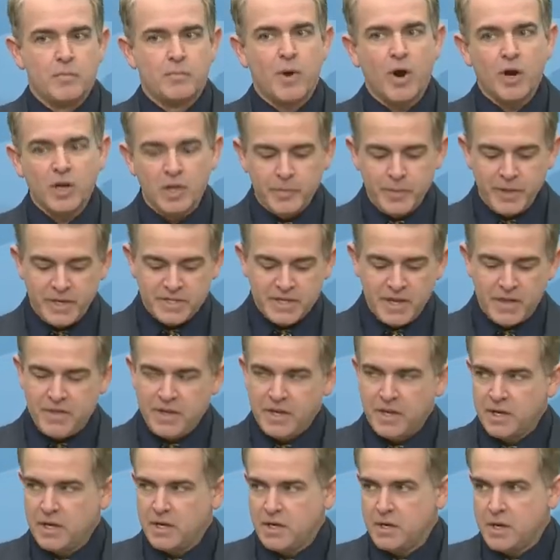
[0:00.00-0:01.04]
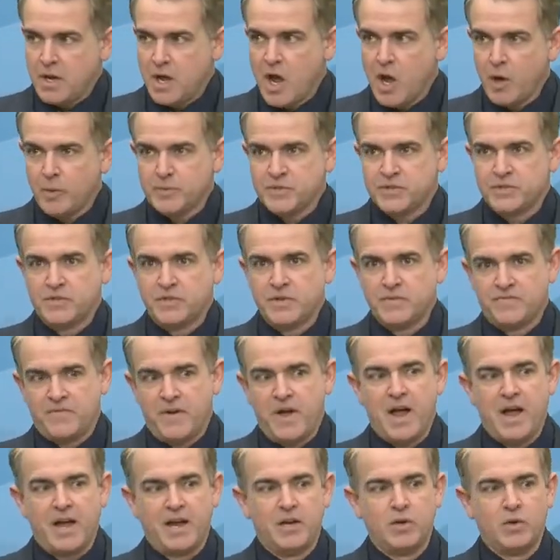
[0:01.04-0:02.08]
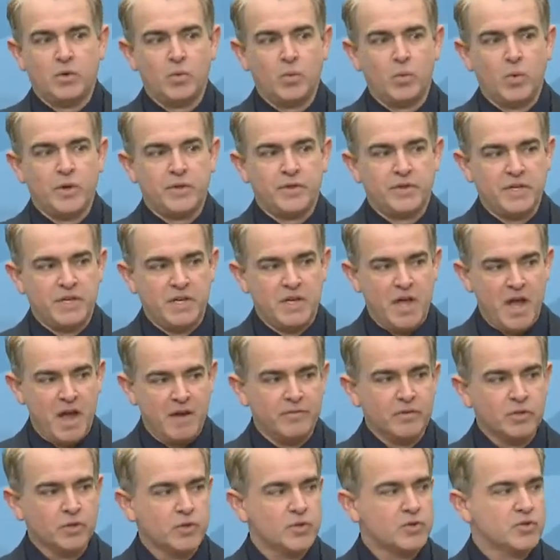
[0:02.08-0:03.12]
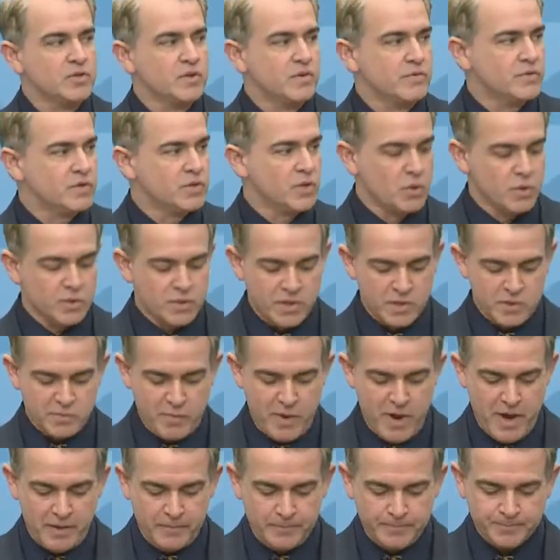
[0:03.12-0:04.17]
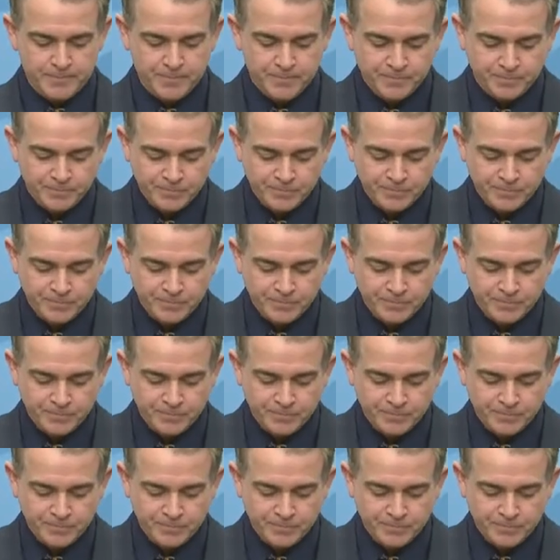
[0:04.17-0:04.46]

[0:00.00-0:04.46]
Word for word: partly because I think it helps define what the evolution of zoos has been.